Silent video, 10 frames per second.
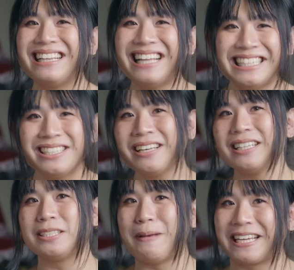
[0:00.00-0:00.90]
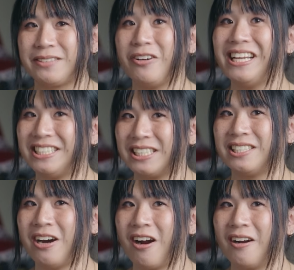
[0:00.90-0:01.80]
let's look at the specs for each
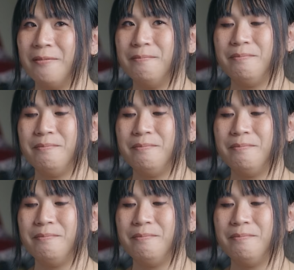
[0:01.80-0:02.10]
guitar.